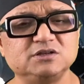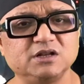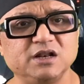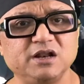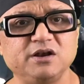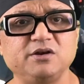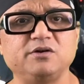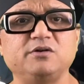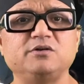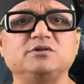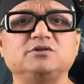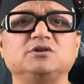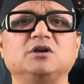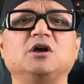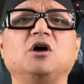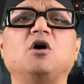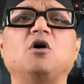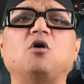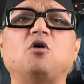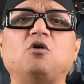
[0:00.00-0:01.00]
cylinders,
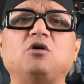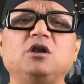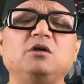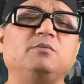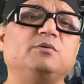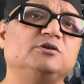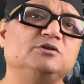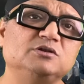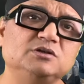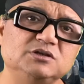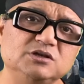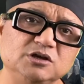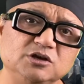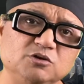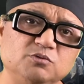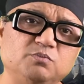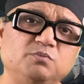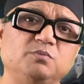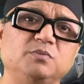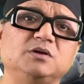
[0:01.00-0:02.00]
all emergency
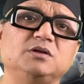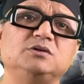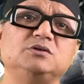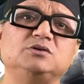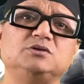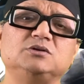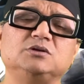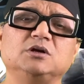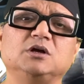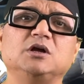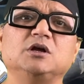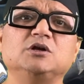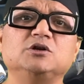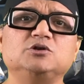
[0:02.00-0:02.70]
equipments.